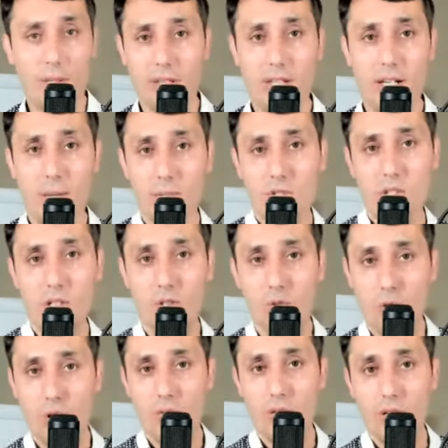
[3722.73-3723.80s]
but then I'm still
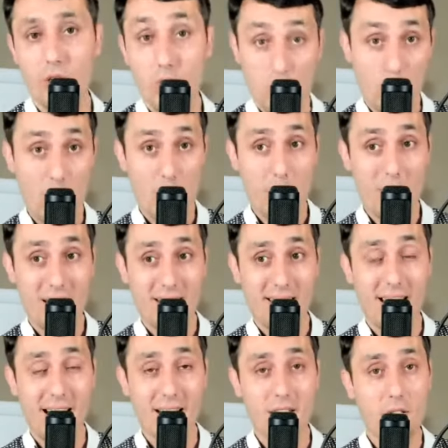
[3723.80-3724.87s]
serving US based
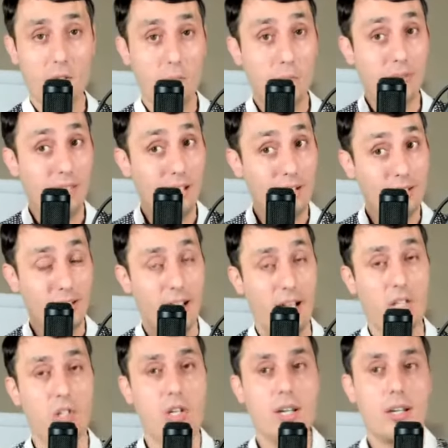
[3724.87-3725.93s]
clients, but there is a
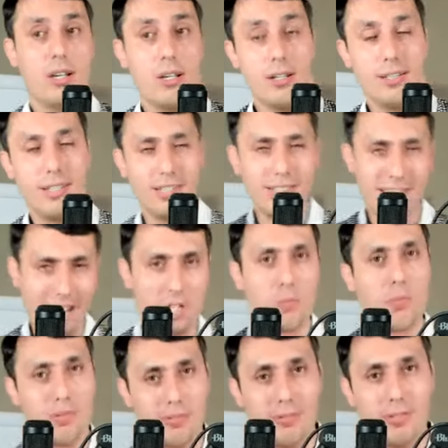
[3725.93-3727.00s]
catch. Not the catch,
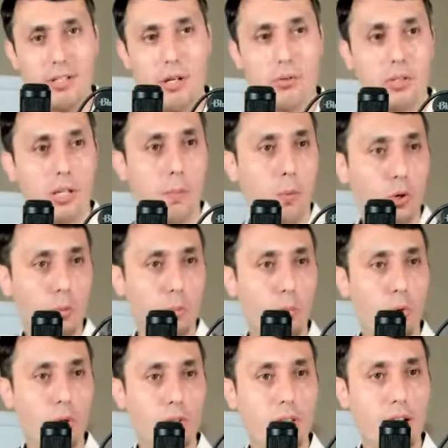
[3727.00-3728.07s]
but you know, the important
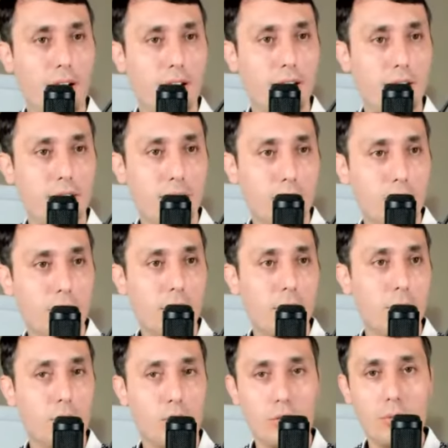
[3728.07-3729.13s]
point that I really
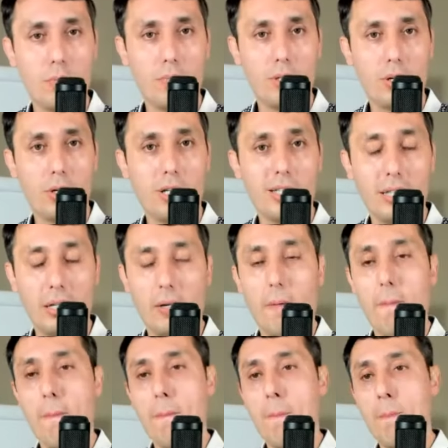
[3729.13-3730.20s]
wanted to, you know, clear.
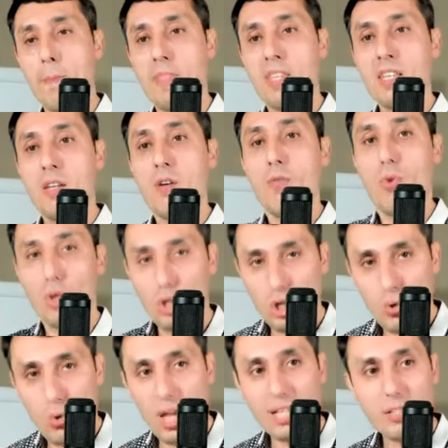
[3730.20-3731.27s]
For the
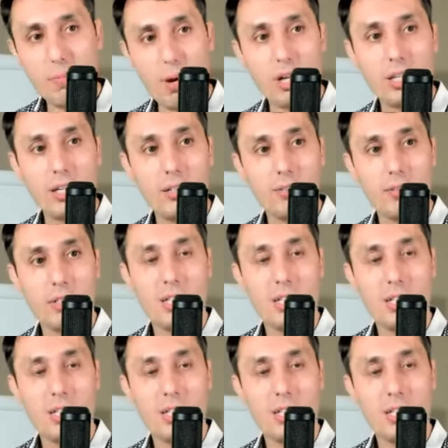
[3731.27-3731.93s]
US market,